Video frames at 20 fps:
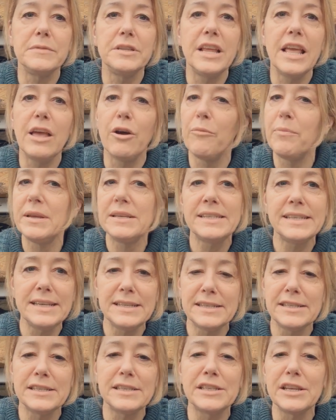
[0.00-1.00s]
it'll be
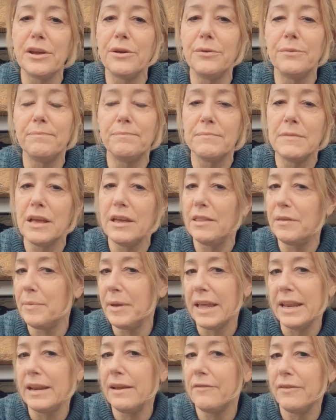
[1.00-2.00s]
Seeds to Sow at the
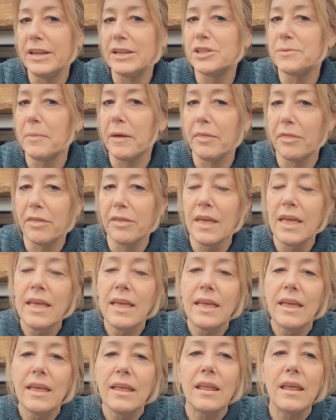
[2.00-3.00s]
beginning of each month.
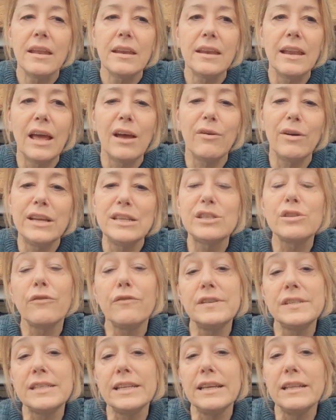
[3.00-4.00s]
Now, it's
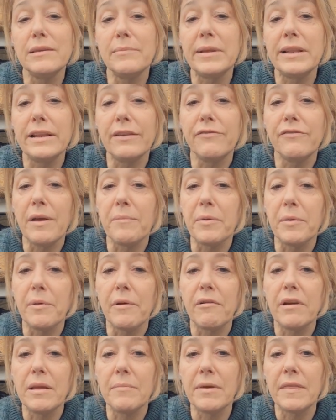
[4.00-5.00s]
obviously the middle of
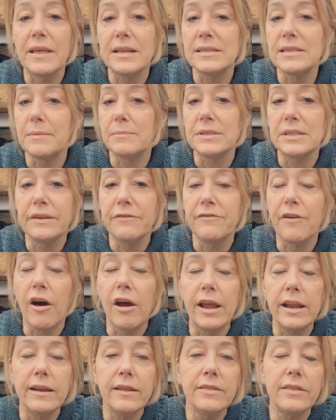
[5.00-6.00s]
February, but that's absolutely
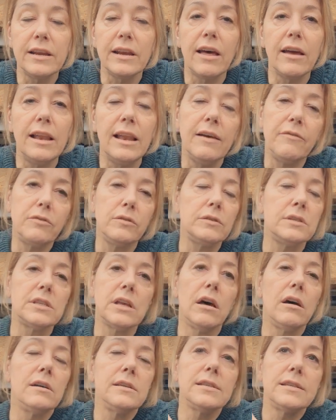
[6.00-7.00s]
fine. The light levels
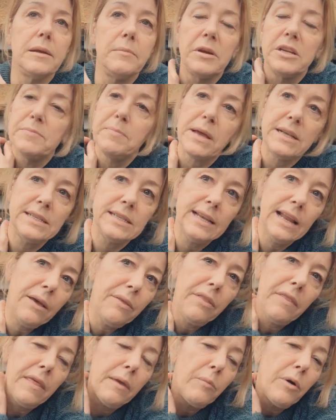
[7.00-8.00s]
are so much better now
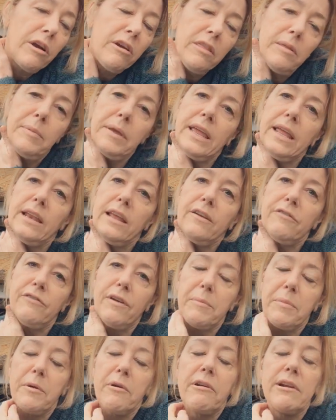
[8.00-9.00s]
than they were at the beginning of
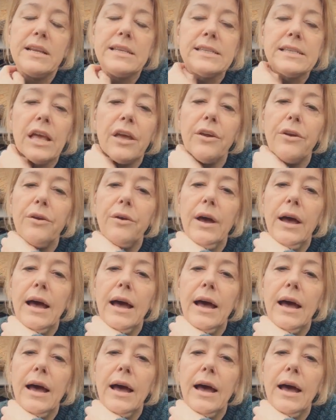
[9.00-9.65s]
February. So